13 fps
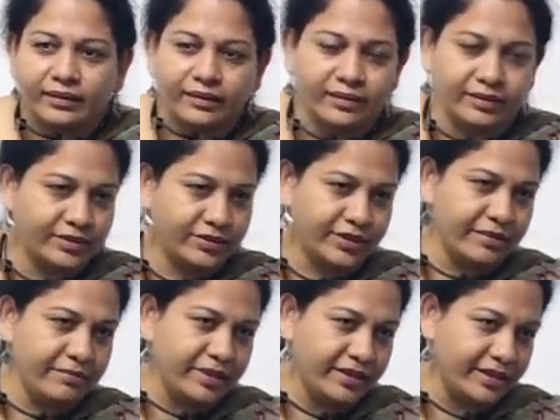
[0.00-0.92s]
uh,
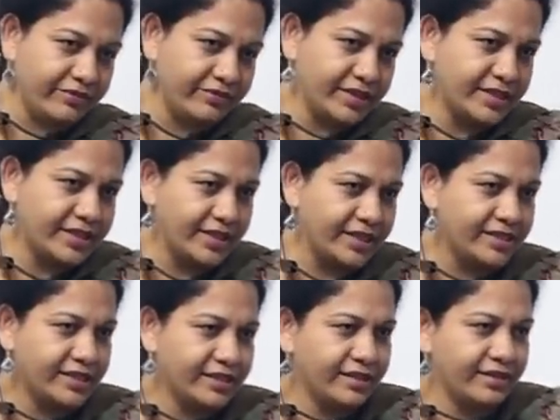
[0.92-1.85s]
today being the first
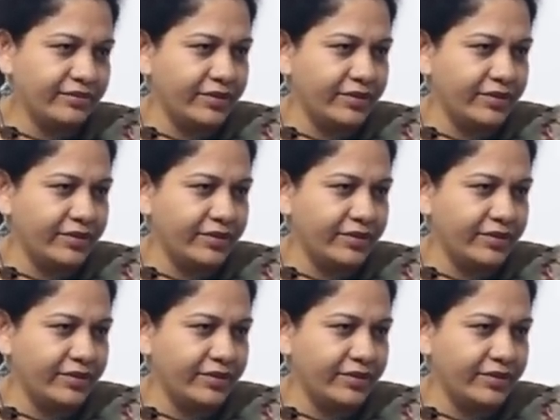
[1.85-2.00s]
session,